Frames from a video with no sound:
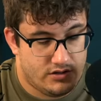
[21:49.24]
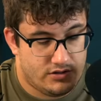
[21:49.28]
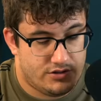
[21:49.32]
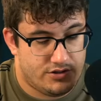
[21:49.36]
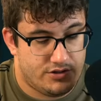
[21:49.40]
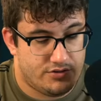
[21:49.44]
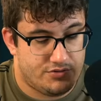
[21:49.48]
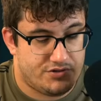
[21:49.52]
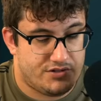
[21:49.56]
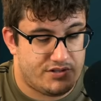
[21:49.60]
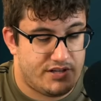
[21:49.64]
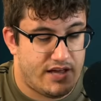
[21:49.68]

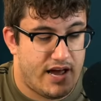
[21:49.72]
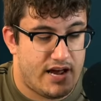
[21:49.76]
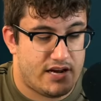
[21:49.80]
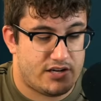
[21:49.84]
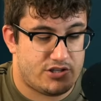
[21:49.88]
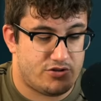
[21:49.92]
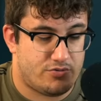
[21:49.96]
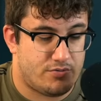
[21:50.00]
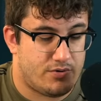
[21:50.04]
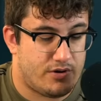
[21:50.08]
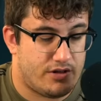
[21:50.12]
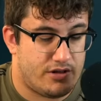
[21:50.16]
So
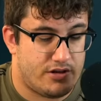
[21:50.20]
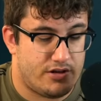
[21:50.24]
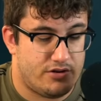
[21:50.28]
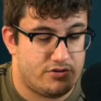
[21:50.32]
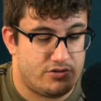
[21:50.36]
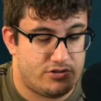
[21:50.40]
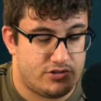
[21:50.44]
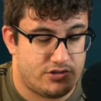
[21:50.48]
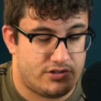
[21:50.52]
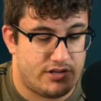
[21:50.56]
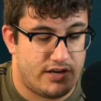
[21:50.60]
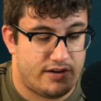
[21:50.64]
Stash, store. Really, you
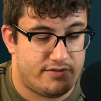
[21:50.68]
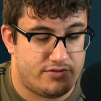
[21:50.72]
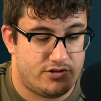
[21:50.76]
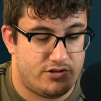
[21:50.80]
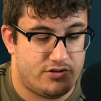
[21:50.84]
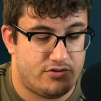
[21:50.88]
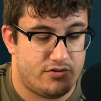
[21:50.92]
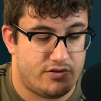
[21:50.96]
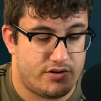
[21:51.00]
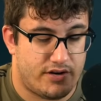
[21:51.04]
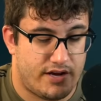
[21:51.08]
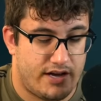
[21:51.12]
just have
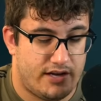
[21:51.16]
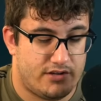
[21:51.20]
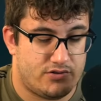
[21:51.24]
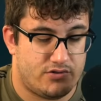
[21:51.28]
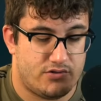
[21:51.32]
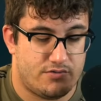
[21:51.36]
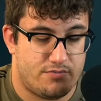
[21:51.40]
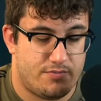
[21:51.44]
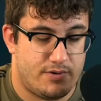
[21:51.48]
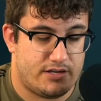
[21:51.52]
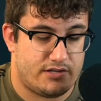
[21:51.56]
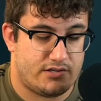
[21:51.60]
two accounts
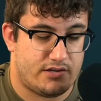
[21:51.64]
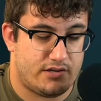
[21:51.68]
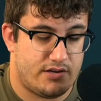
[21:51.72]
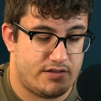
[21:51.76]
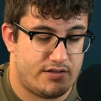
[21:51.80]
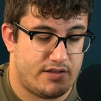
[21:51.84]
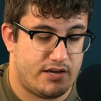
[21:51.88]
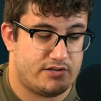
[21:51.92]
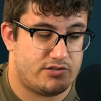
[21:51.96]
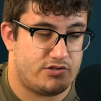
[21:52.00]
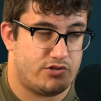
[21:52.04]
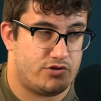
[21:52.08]
with basically one
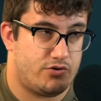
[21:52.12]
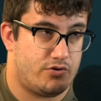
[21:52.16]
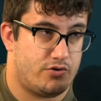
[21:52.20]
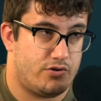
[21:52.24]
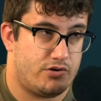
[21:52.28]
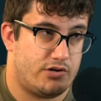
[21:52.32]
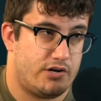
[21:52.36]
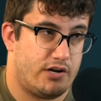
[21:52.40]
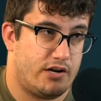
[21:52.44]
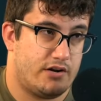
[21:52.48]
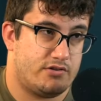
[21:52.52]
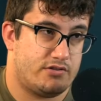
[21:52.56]
thousand two
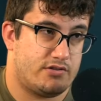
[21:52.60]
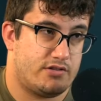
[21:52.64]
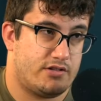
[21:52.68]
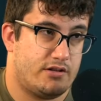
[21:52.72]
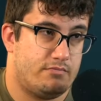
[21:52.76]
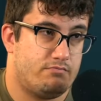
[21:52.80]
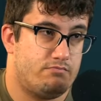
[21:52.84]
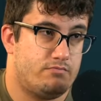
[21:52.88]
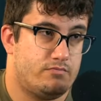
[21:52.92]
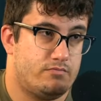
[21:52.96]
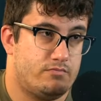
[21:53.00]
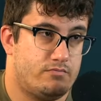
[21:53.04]
hundred dollars in
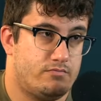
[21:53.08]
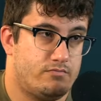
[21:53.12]
them.